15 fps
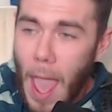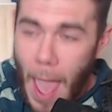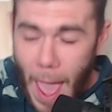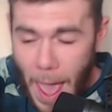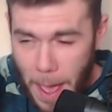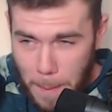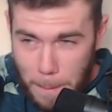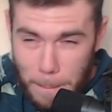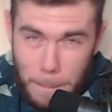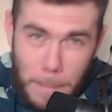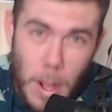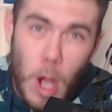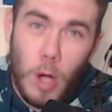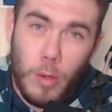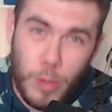at
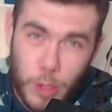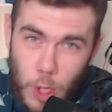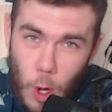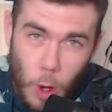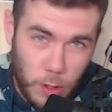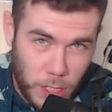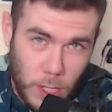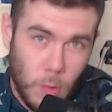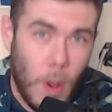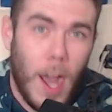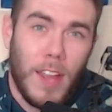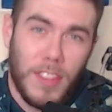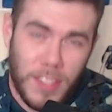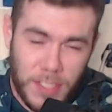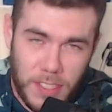most only
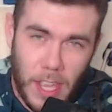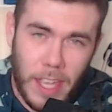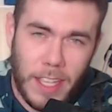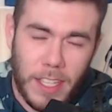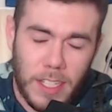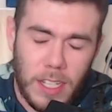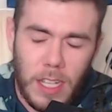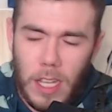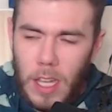won the second.